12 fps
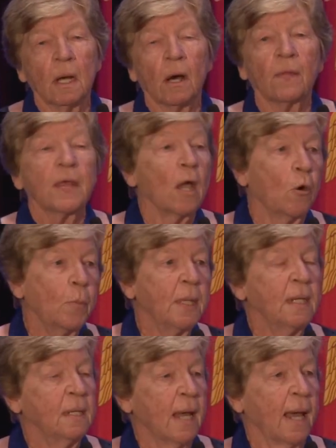on the
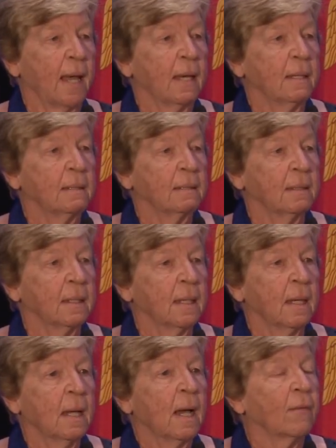opening day
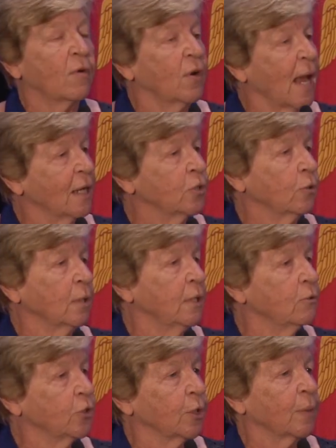of our National
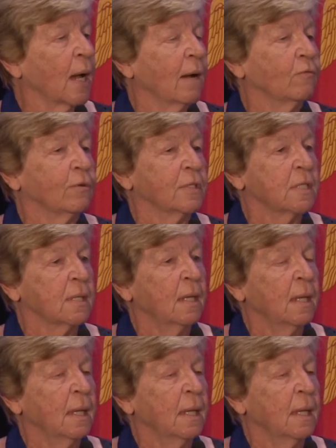Leadership Conference